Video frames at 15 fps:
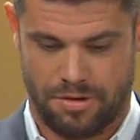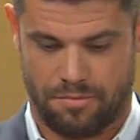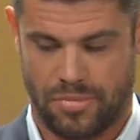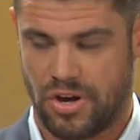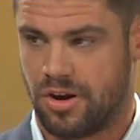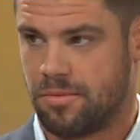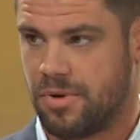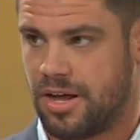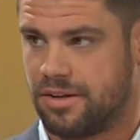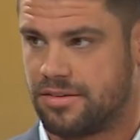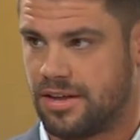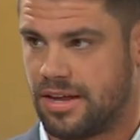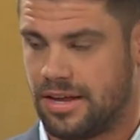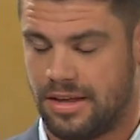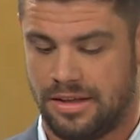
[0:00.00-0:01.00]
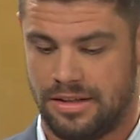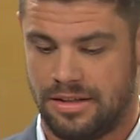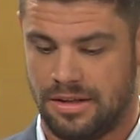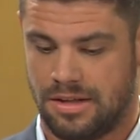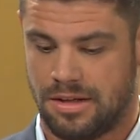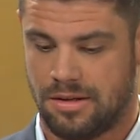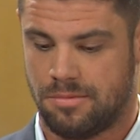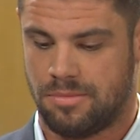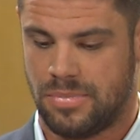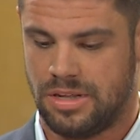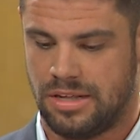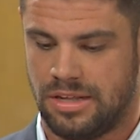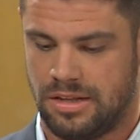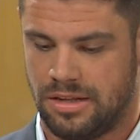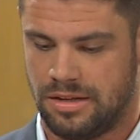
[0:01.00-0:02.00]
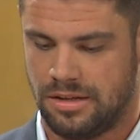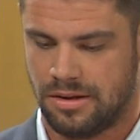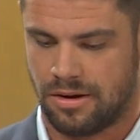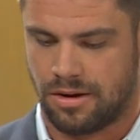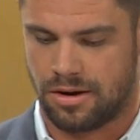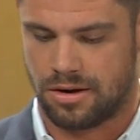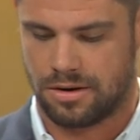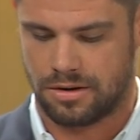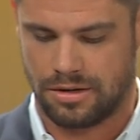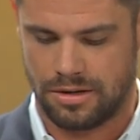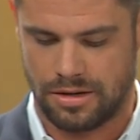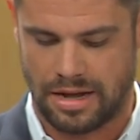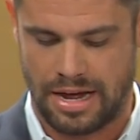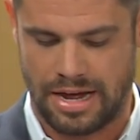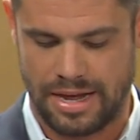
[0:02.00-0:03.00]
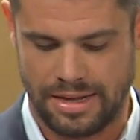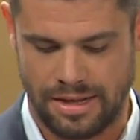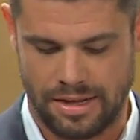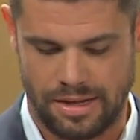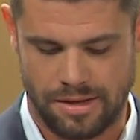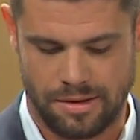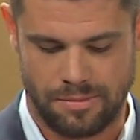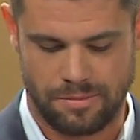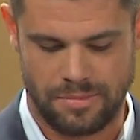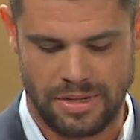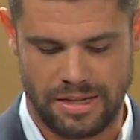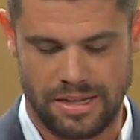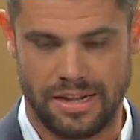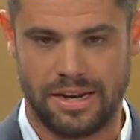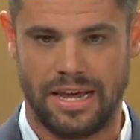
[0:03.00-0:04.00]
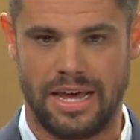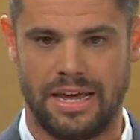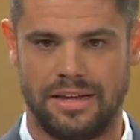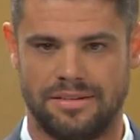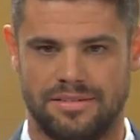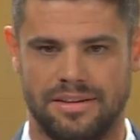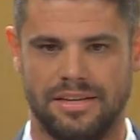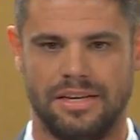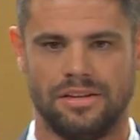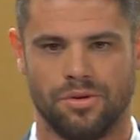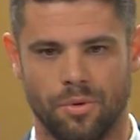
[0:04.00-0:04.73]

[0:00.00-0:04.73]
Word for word: Merimnate, M E R I M N A T E.